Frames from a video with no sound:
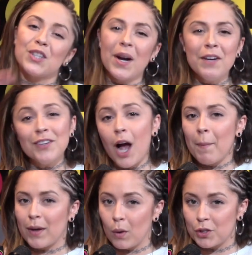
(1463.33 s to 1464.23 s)
So I never
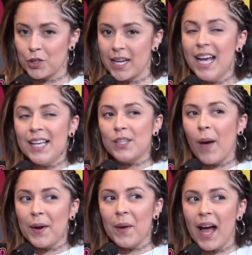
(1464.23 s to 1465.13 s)
got my cutlery.
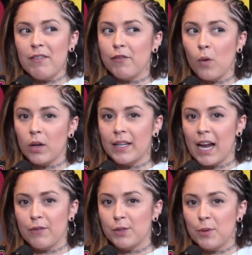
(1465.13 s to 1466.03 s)
So I don't have a fork, a
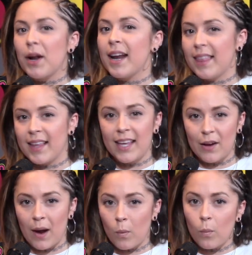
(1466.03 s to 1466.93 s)
knife, or spoon, or anything
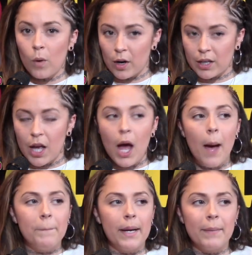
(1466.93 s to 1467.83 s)
here at work.
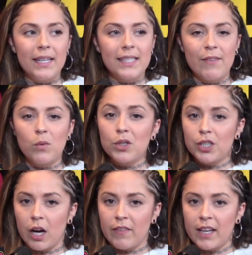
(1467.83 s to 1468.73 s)
But me and Esteban were
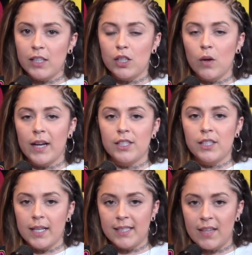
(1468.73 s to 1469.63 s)
starving, so I
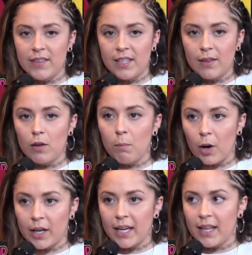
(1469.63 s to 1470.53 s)
sent Esteban to the little
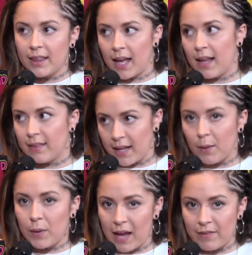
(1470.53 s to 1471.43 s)
market that
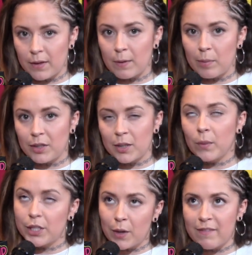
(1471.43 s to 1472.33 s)
we have here in the
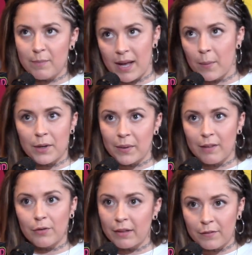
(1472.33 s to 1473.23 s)
building. We do have to pay. We don't
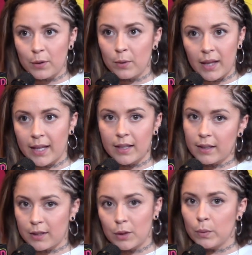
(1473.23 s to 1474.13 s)
get free food like
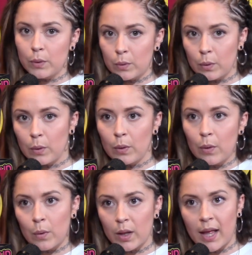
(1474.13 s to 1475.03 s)
you
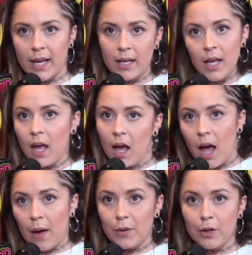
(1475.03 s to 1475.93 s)
Google or like,
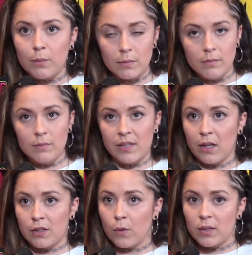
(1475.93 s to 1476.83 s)
I don't know,
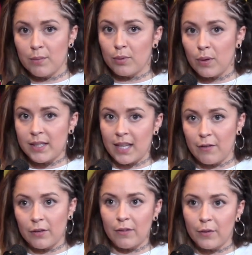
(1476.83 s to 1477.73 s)
Salesforce employees
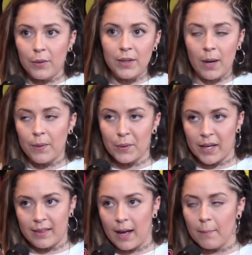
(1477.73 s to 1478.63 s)
get free food. Yeah, we don't
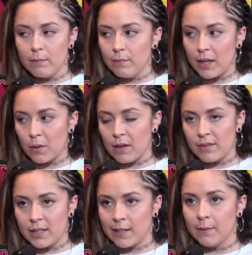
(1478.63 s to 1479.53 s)
get that. They don't
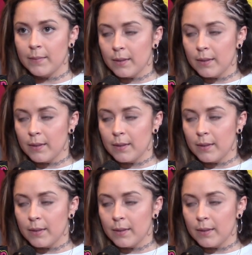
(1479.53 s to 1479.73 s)
love us here.